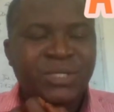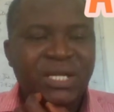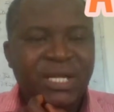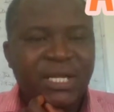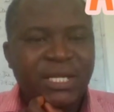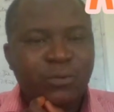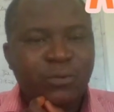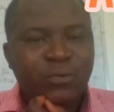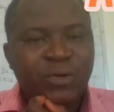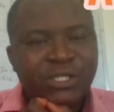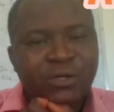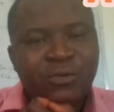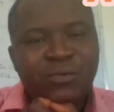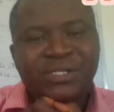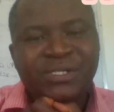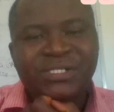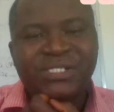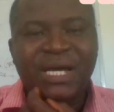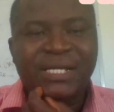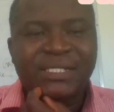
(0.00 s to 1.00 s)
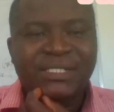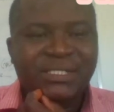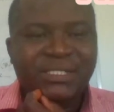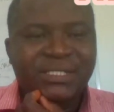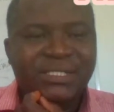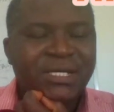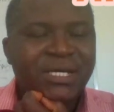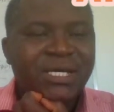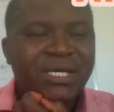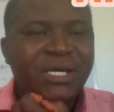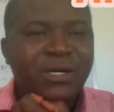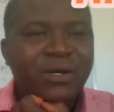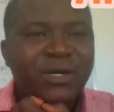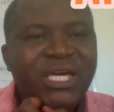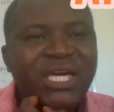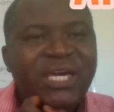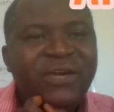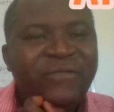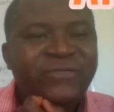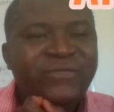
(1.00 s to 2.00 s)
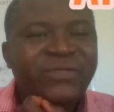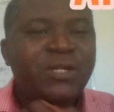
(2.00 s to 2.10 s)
Now the question was that if